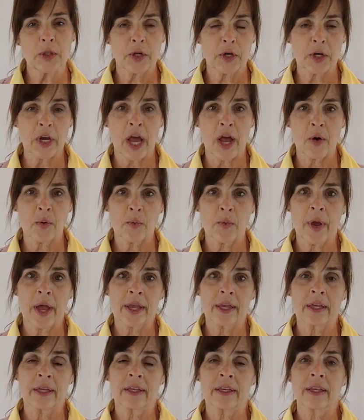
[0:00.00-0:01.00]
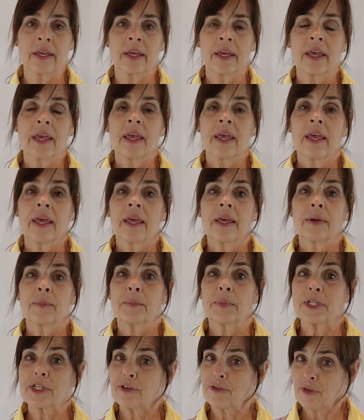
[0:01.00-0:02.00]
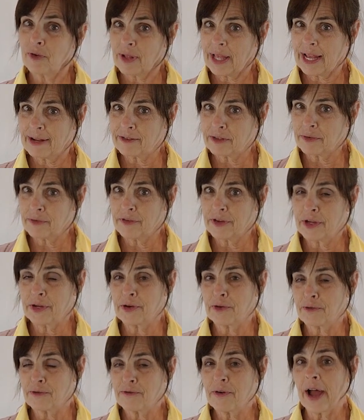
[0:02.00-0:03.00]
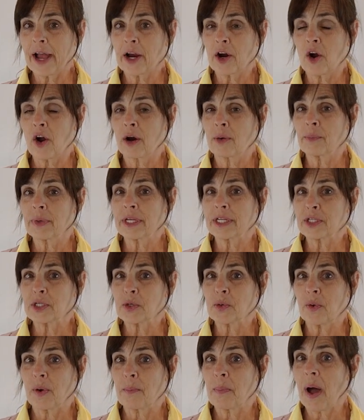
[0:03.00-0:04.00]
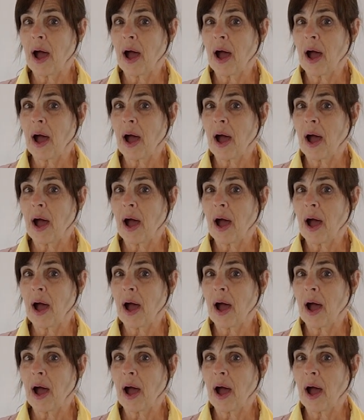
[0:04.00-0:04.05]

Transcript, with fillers: They're not rugged but you don't have to fit your firearm into a